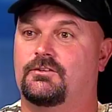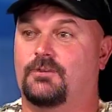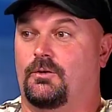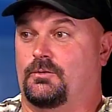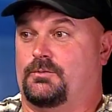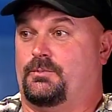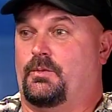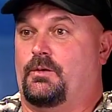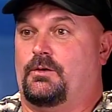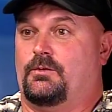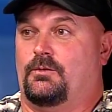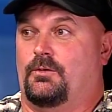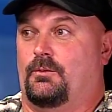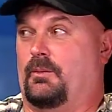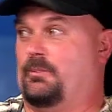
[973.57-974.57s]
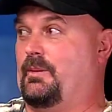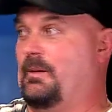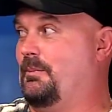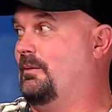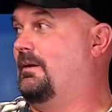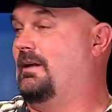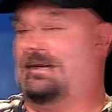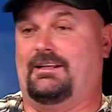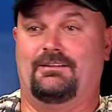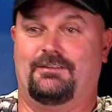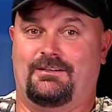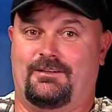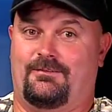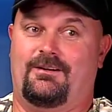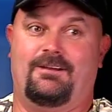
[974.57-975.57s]
so it was pretty cool. But people were like
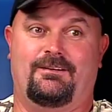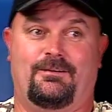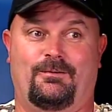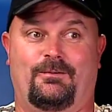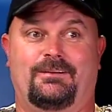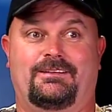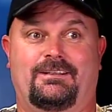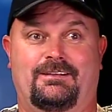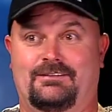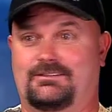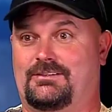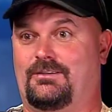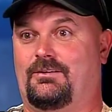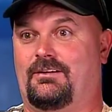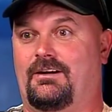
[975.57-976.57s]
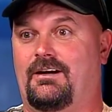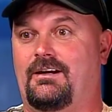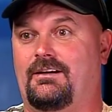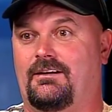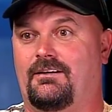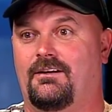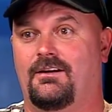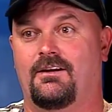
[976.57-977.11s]
looking around, going, "What the hell is going on here?